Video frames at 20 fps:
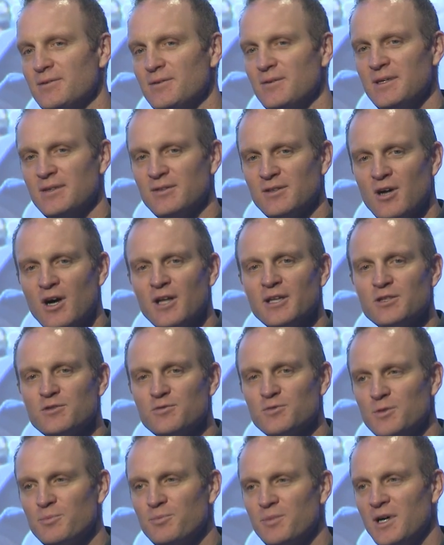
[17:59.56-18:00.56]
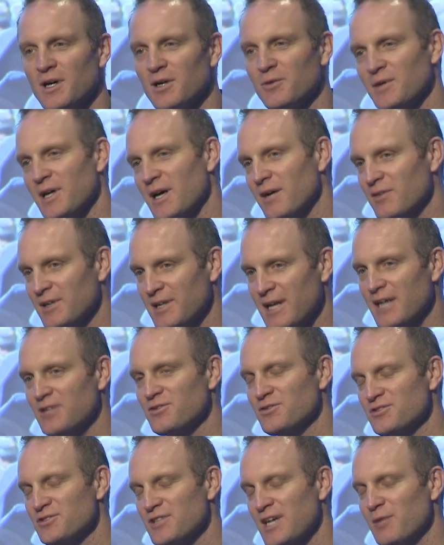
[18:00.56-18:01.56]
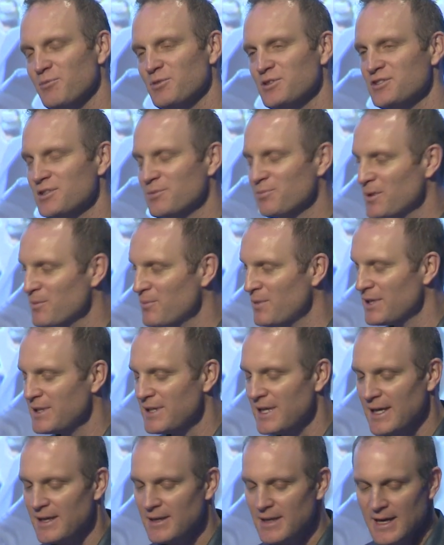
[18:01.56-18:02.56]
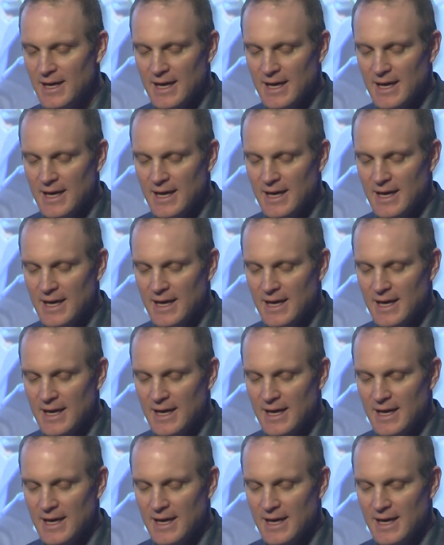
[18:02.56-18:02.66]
in college football, we have our national championship on Monday.